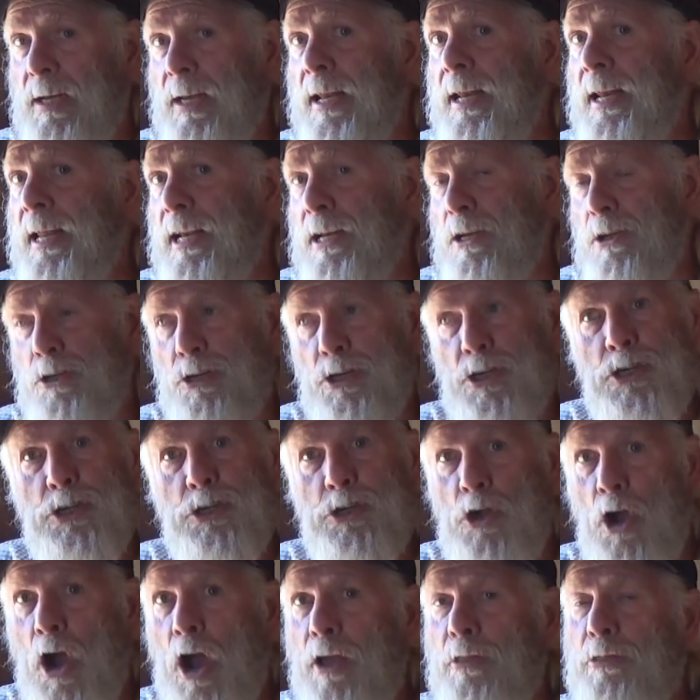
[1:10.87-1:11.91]
It had
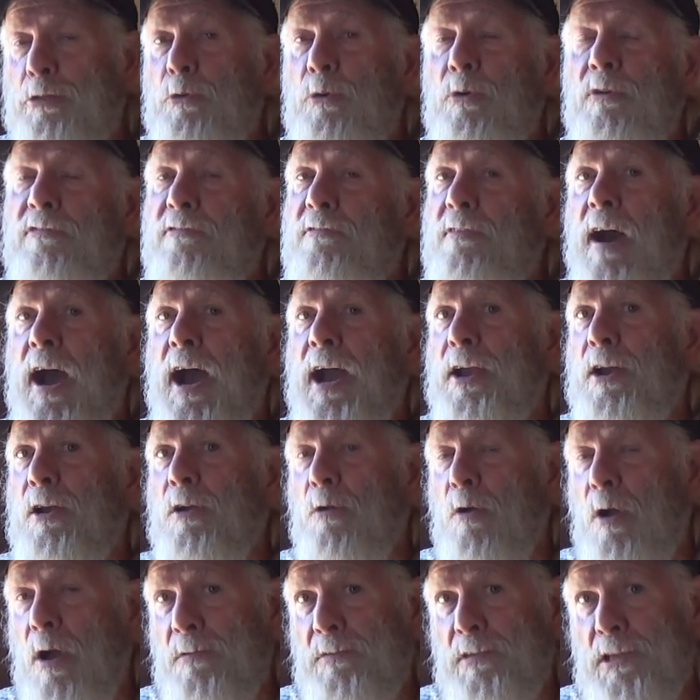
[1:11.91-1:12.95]
just gone through a
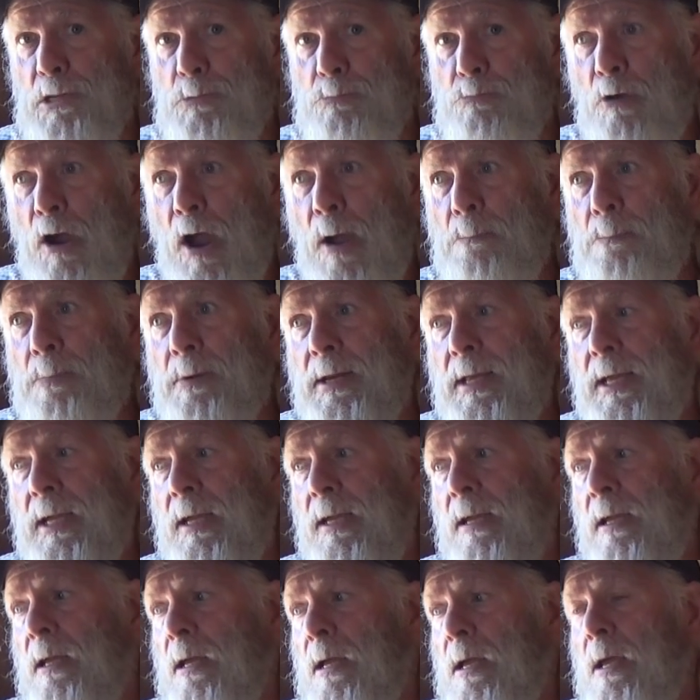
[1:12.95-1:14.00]
fire on this
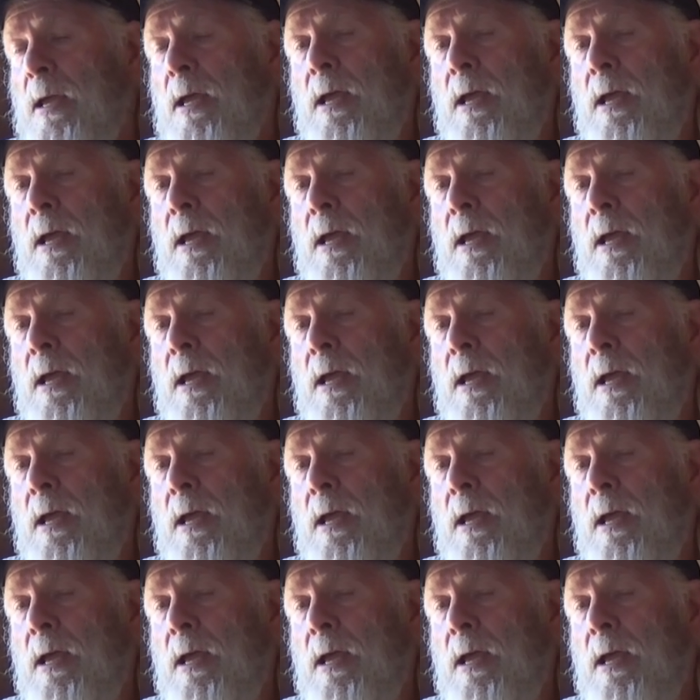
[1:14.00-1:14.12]
property,